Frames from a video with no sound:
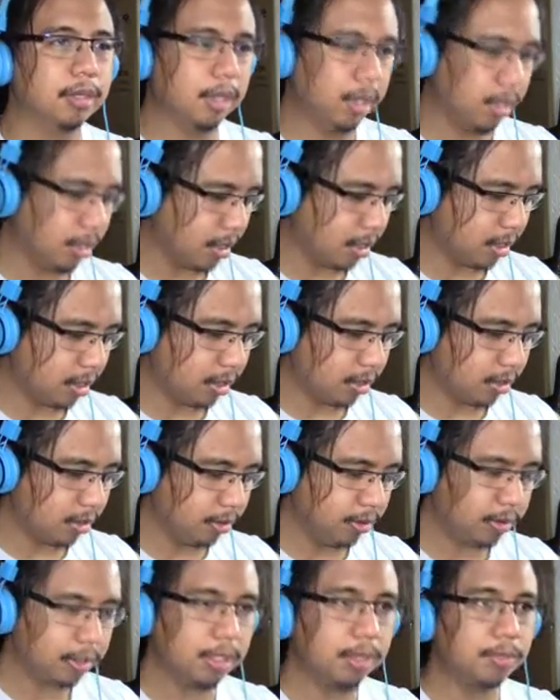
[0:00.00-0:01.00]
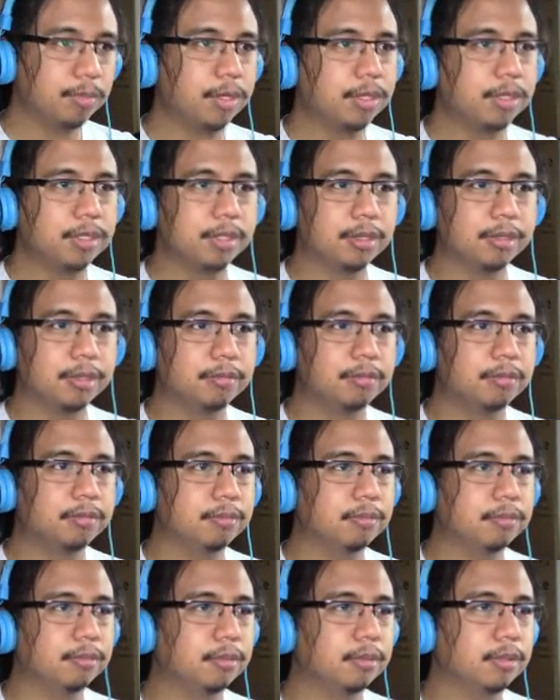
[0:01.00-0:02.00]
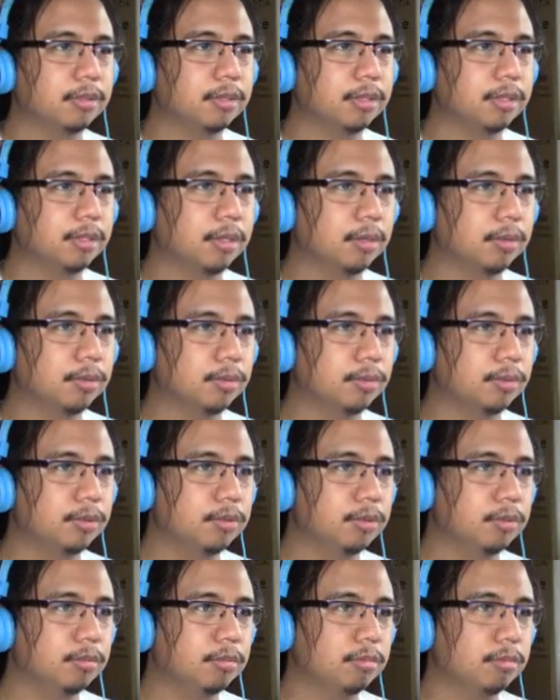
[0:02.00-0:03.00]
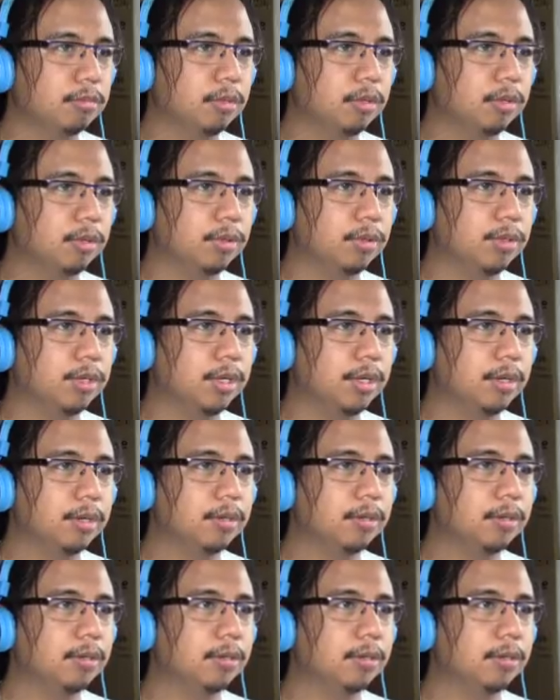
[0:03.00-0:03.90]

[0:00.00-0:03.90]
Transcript: Can I not see myself? There's no, no trigger.